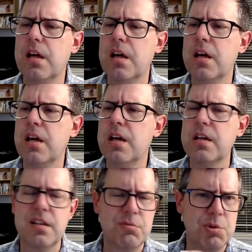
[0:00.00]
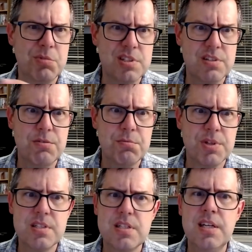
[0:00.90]
I'm in a much different
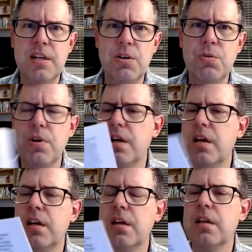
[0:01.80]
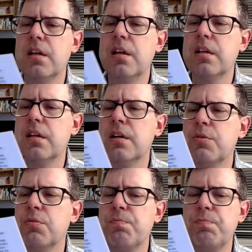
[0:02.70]
place now, and
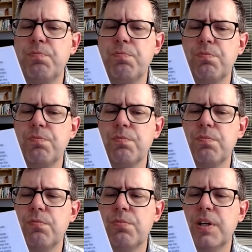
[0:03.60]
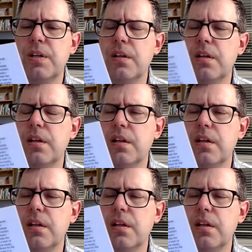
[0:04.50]
but